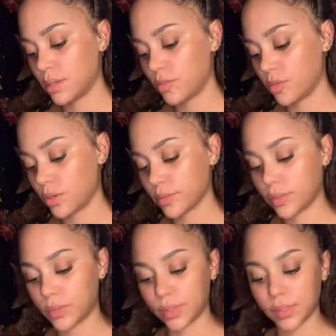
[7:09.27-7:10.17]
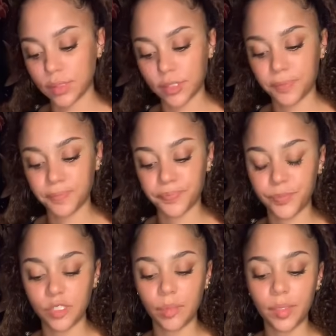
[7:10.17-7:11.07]
Four of coins.
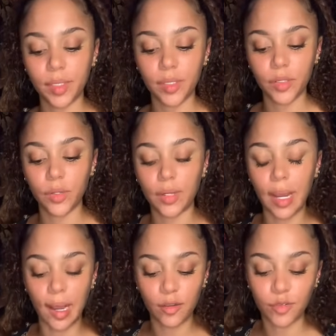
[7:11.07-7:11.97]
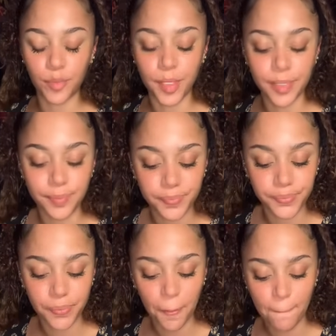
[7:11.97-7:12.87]
Somebody here could have been
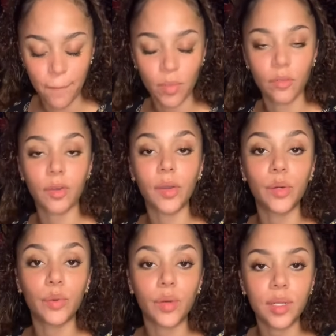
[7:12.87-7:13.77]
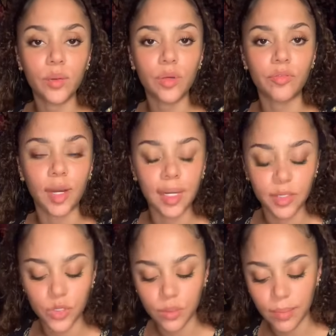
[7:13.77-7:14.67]
very greedy where
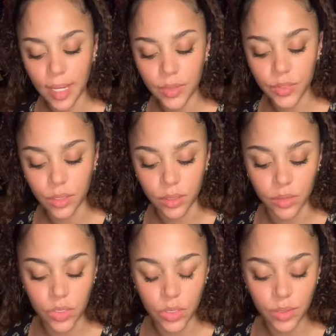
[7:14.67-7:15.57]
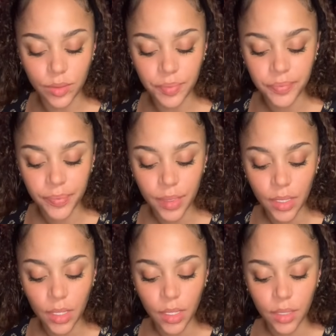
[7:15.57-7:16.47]
financial matters are concerned.
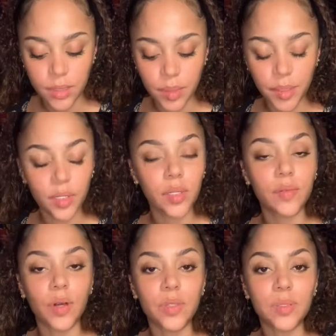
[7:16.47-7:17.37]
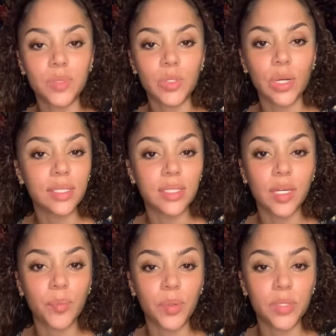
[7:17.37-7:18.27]
Somebody here could have also been trying to take a
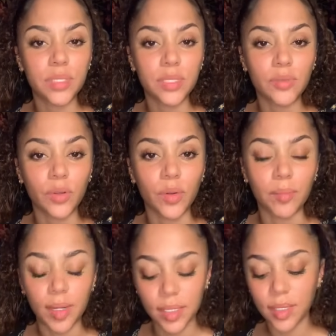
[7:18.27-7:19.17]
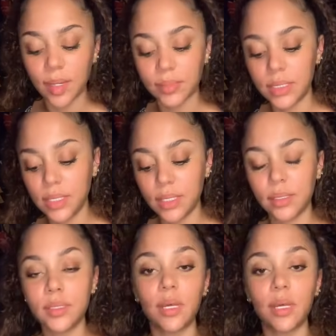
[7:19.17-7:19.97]
person for their money. I'm seeing this